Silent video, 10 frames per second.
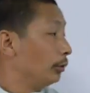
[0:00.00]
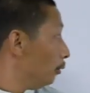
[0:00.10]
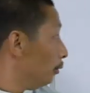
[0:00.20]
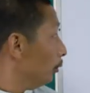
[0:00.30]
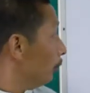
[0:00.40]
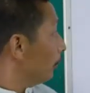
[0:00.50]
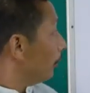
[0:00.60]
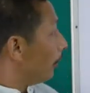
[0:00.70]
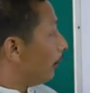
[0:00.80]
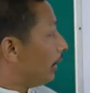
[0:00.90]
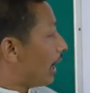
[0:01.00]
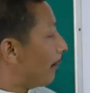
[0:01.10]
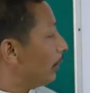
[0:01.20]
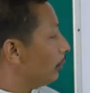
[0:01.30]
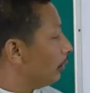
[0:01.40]
To be
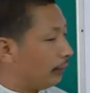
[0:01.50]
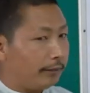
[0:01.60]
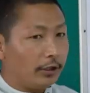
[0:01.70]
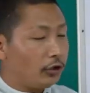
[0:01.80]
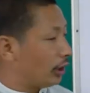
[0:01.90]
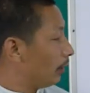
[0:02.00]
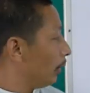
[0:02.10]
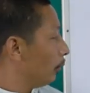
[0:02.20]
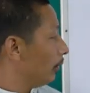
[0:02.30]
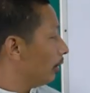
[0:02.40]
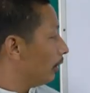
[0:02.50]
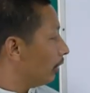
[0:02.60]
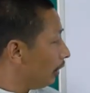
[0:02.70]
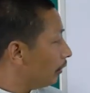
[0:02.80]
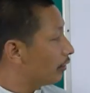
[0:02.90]
able to differentiate between
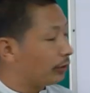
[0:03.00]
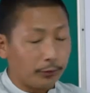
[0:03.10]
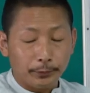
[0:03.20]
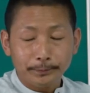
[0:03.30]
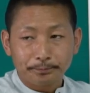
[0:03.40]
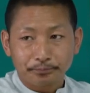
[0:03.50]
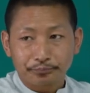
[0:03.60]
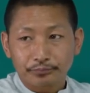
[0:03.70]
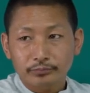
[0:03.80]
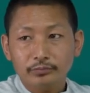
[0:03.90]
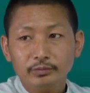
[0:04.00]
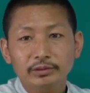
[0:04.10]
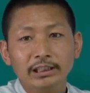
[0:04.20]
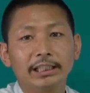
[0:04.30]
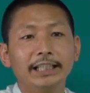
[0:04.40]
these two,
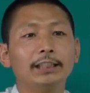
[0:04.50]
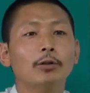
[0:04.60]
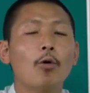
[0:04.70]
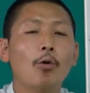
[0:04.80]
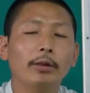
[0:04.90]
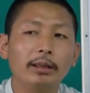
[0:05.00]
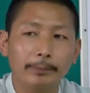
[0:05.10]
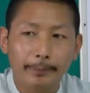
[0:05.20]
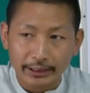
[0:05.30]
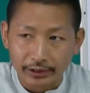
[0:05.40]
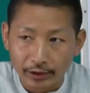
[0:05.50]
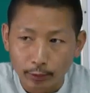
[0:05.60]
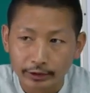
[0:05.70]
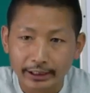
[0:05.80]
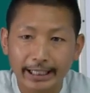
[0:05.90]
it all depends
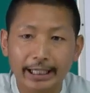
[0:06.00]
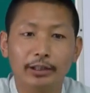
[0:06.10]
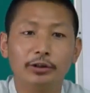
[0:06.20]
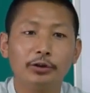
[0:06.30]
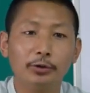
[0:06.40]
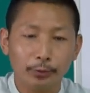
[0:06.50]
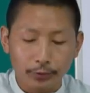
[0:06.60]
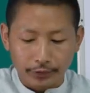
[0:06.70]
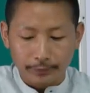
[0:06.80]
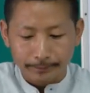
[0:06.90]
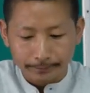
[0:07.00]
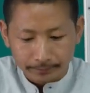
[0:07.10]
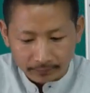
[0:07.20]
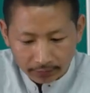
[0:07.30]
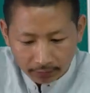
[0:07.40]
on the end use
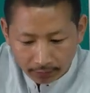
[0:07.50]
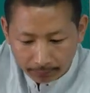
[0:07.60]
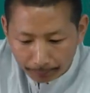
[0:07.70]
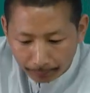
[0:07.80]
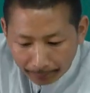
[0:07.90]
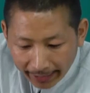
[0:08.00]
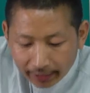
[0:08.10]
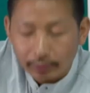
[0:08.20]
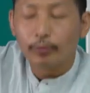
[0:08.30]
made